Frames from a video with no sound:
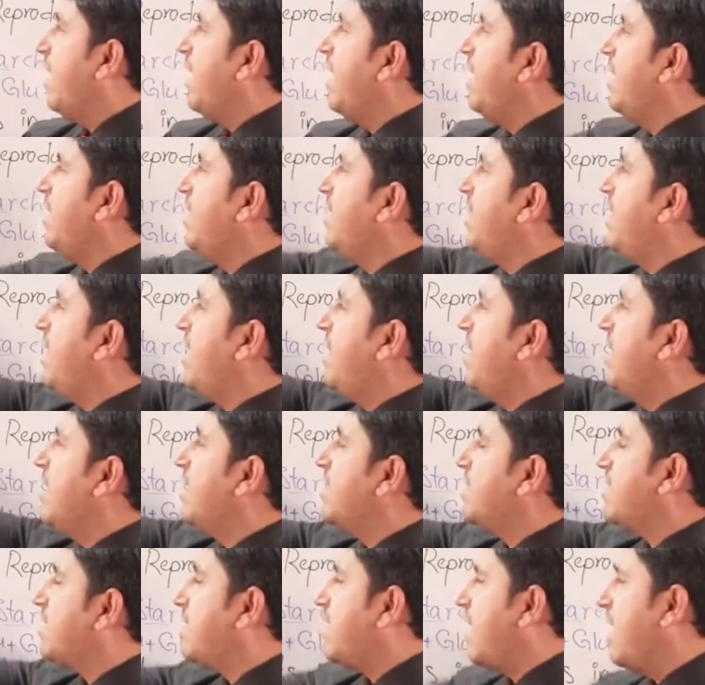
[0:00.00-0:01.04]
In the
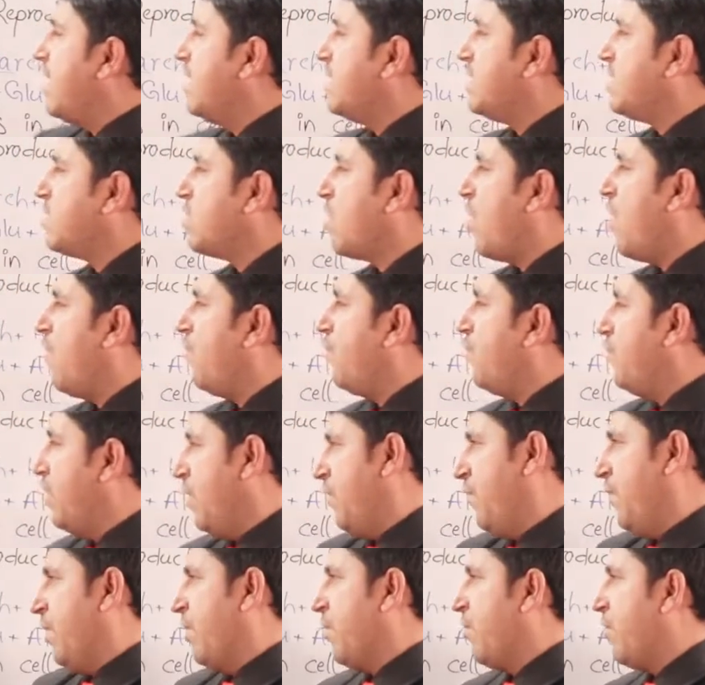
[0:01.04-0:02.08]
cells of
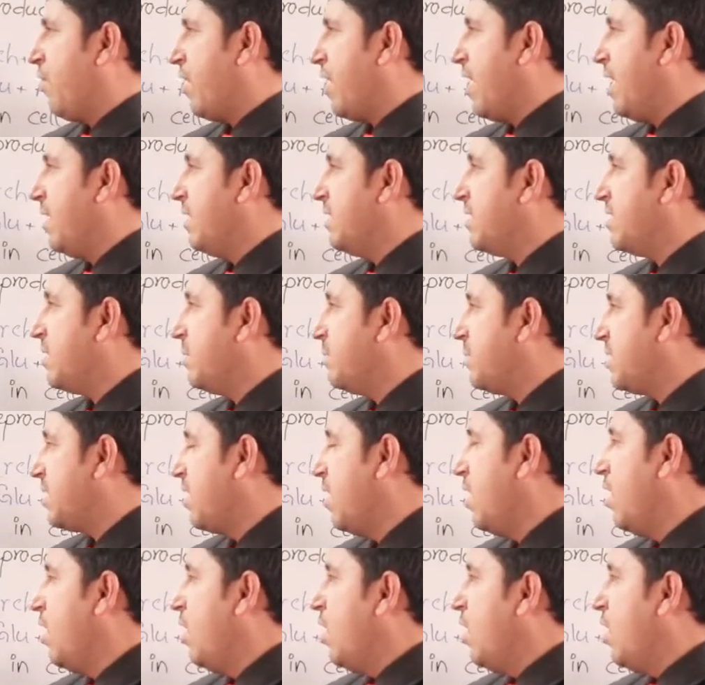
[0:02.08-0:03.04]
living organisms.